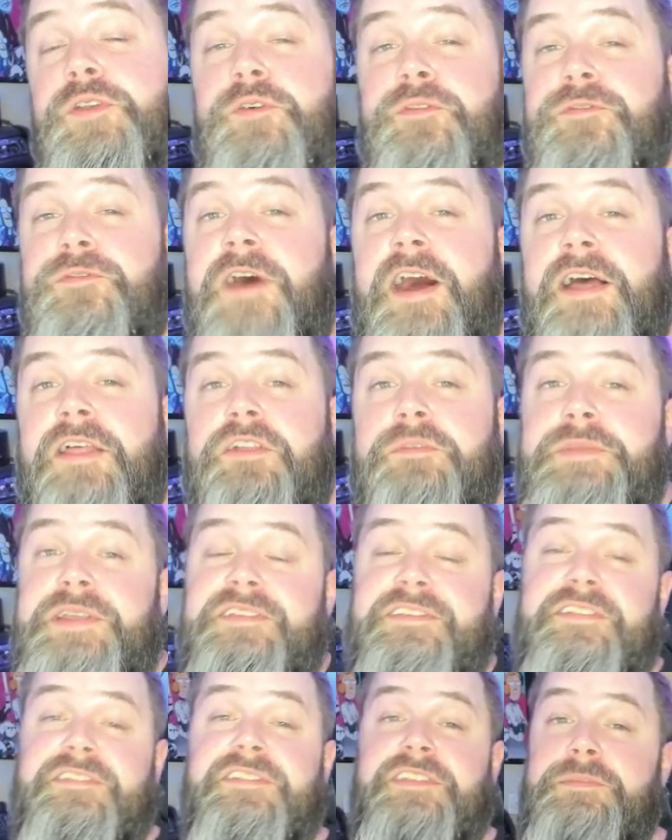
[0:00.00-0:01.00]
followed me
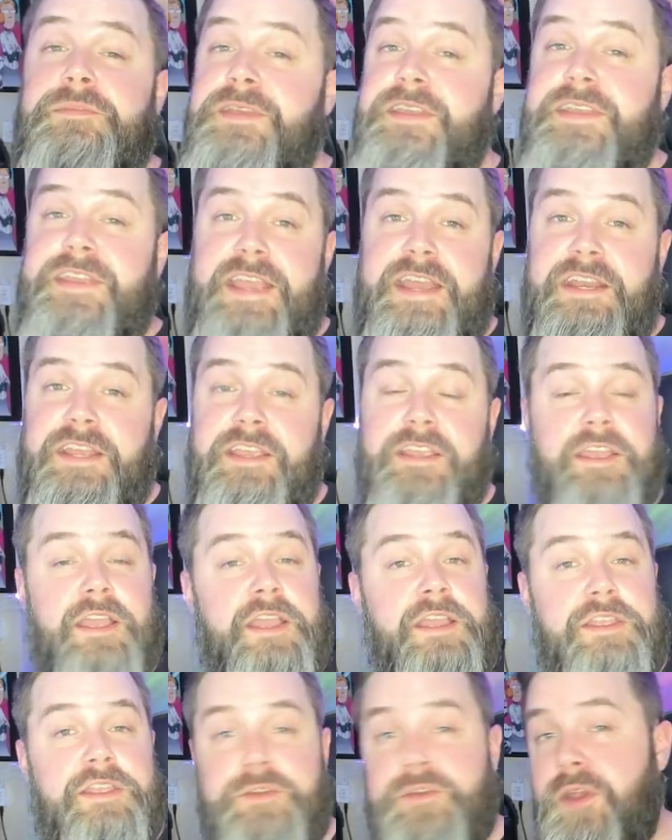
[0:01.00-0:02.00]
since the beginning,
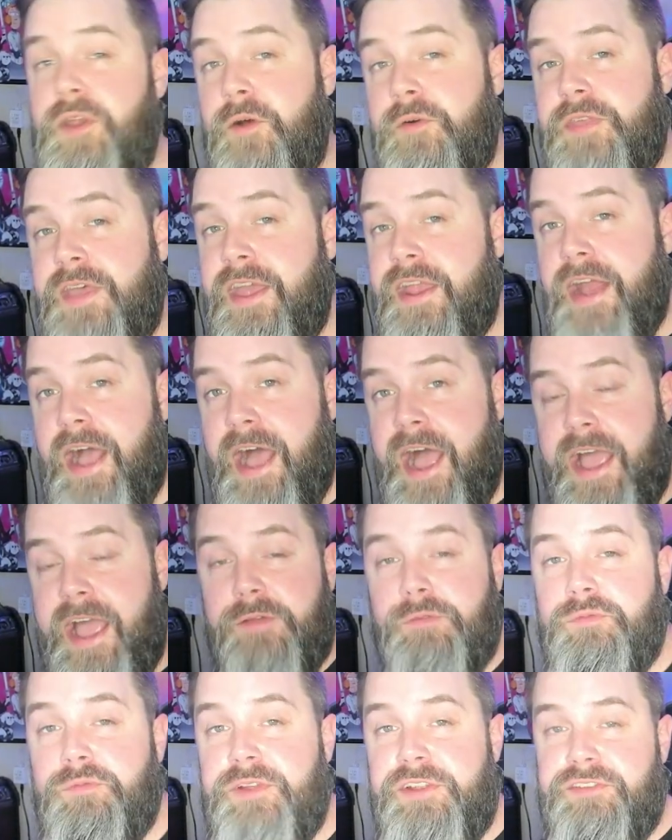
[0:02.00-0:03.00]
you'd know that I
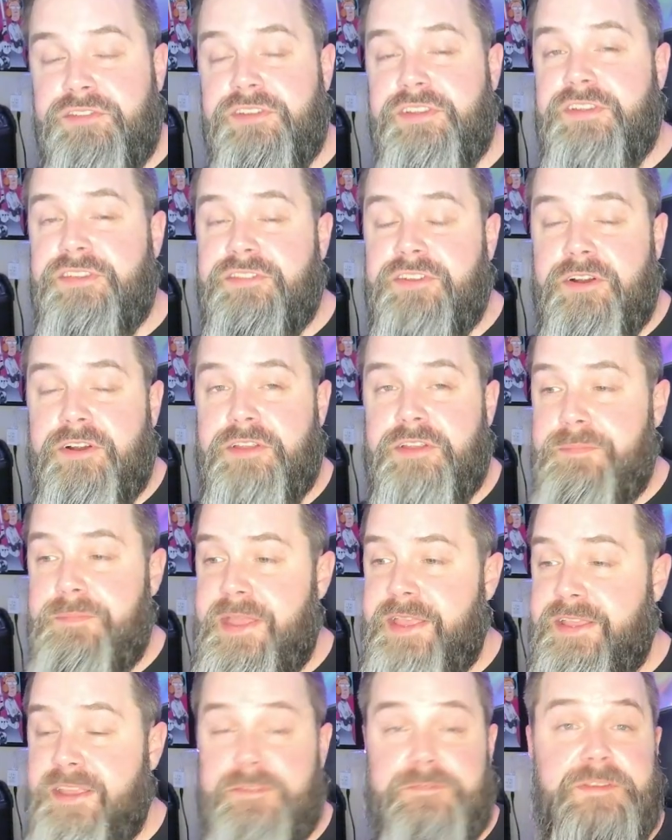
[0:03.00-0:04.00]
originally started
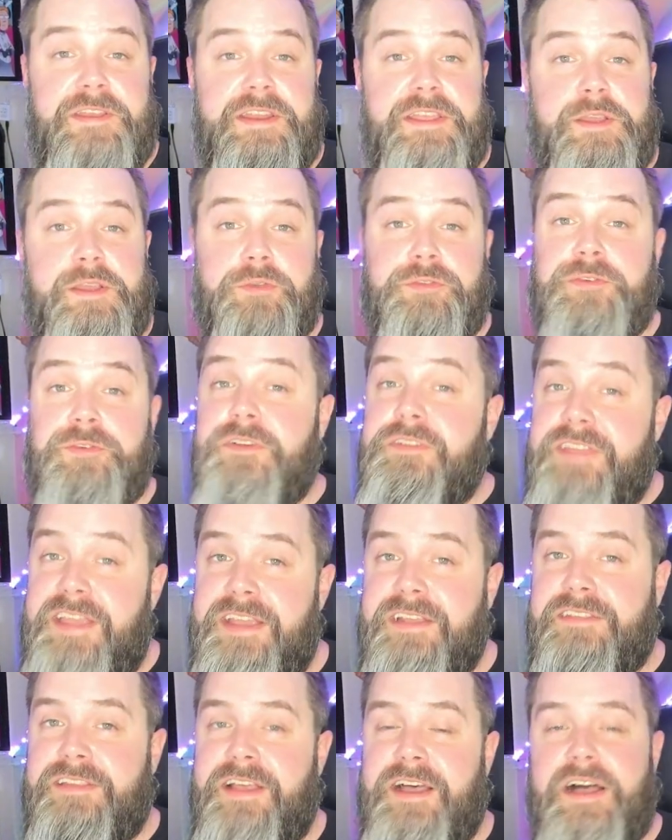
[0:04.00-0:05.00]
making videos for
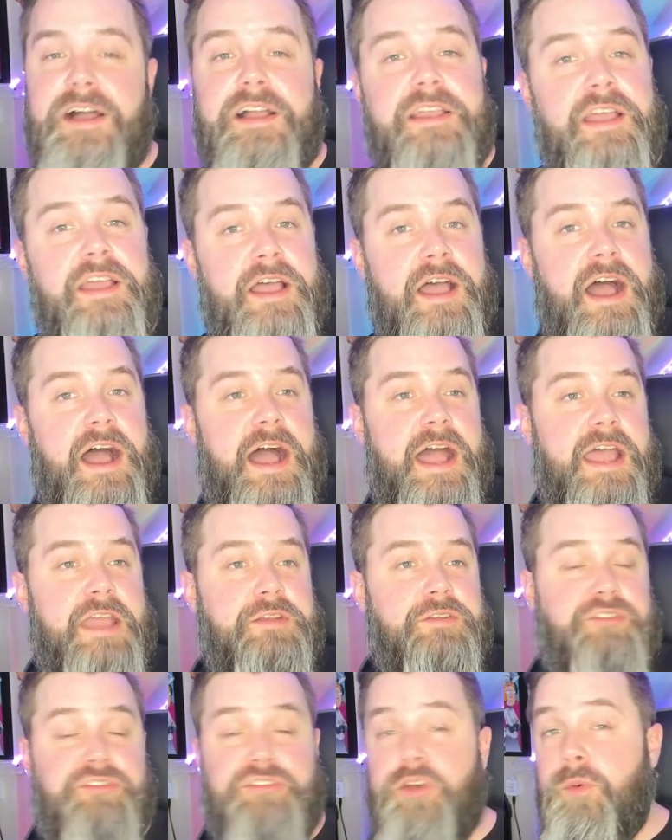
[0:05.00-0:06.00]
TikTok.
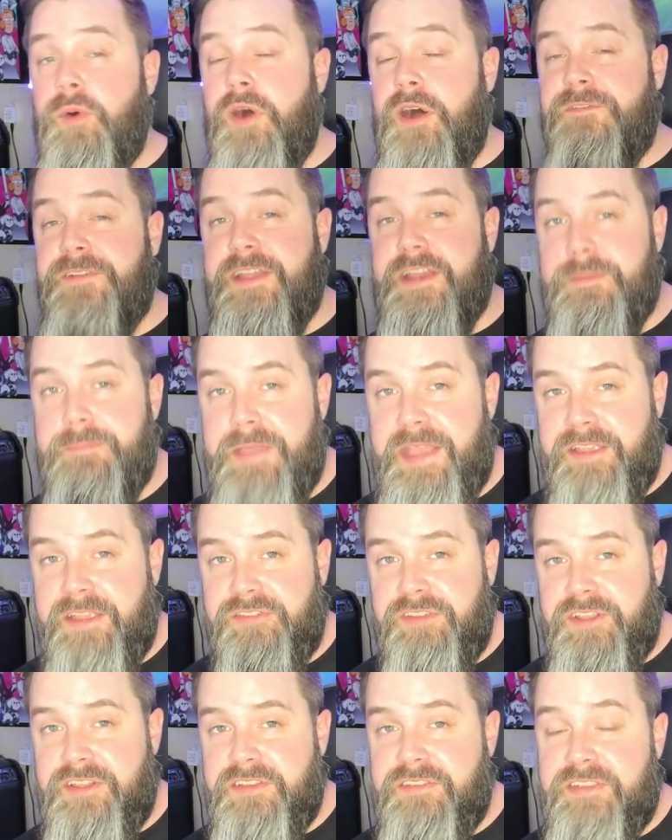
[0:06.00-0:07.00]
I'd show off
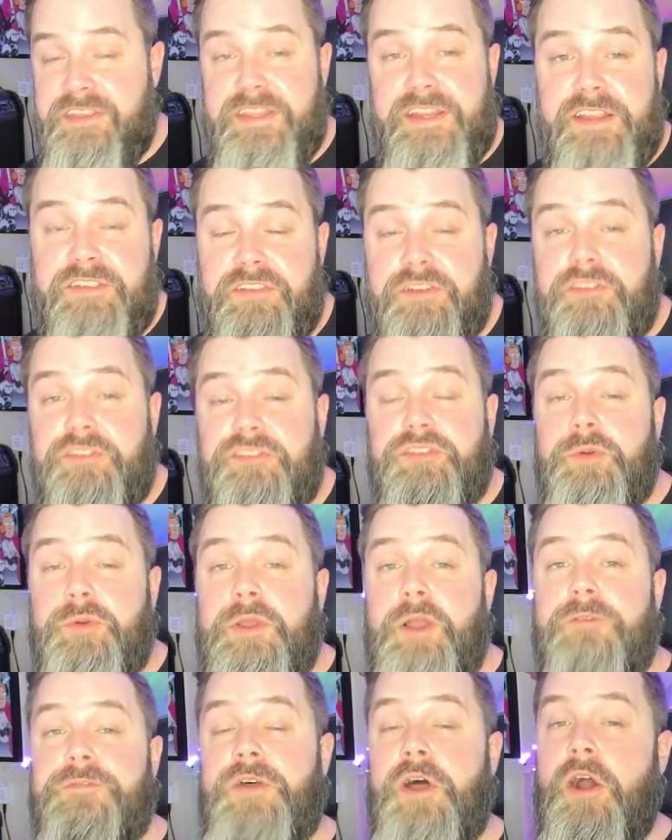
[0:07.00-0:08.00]
animations, and then I started showing
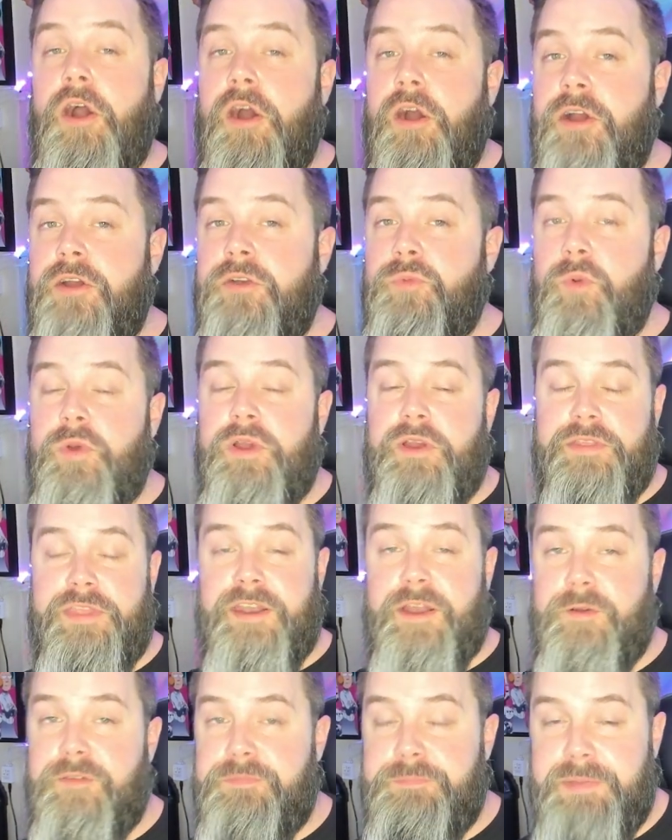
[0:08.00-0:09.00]
off the hardware that
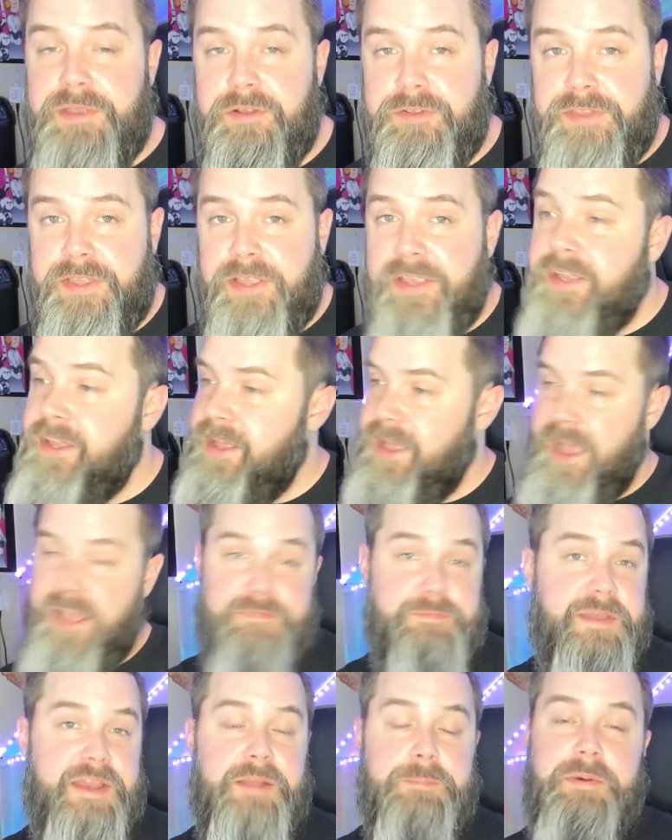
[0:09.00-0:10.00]
I was building. I've
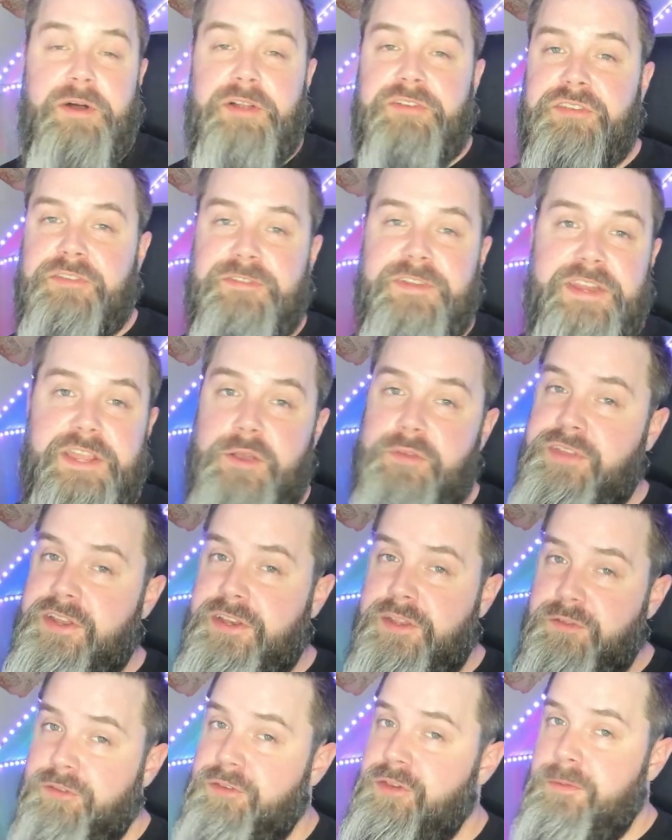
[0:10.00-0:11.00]
made a bunch of videos on
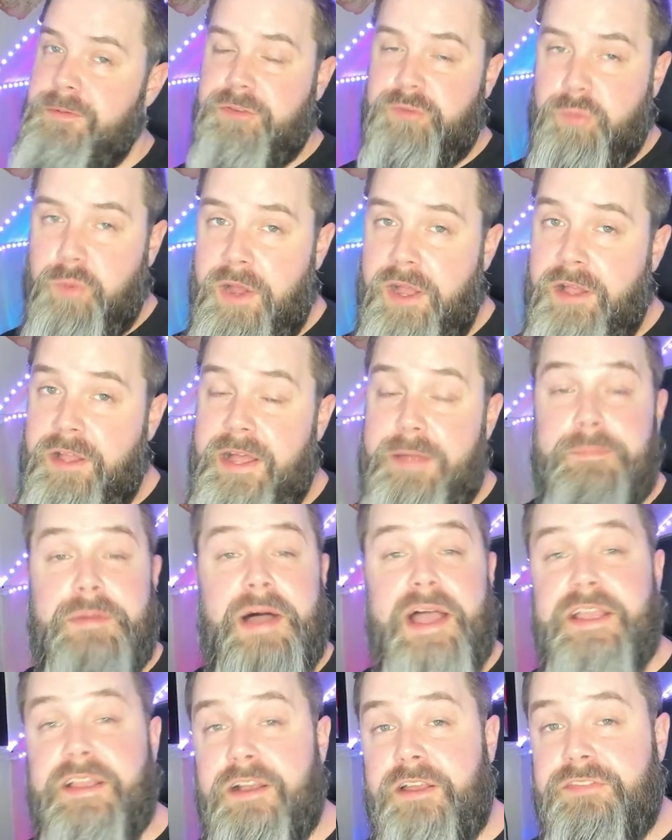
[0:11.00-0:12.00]
YouTube as well, on
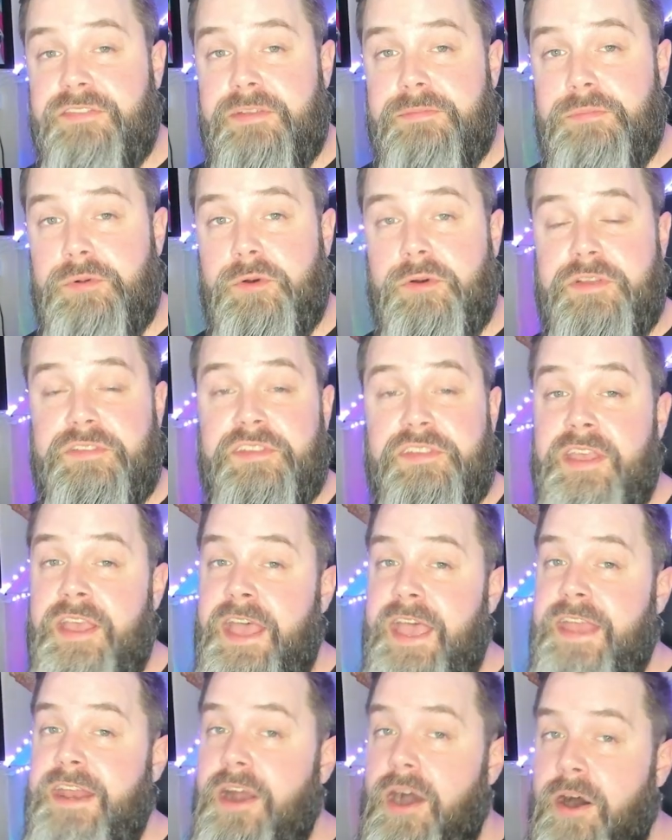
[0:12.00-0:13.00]
my custom boards,
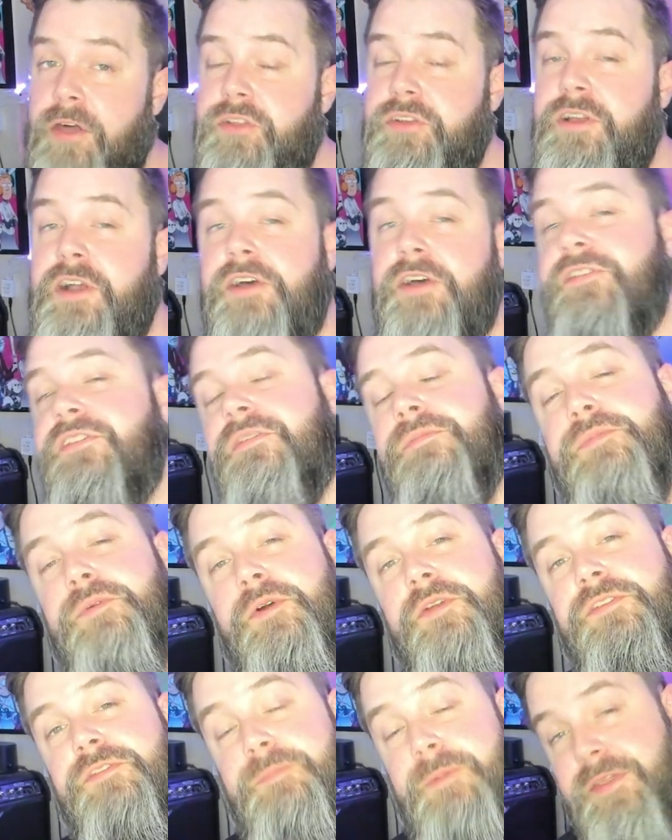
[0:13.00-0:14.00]
and other custom
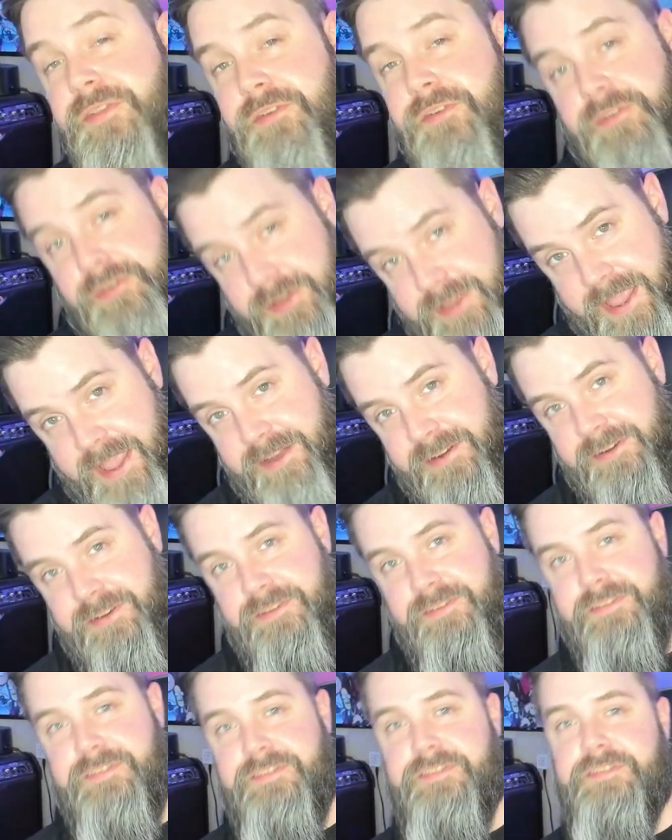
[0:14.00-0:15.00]
boards from other creators.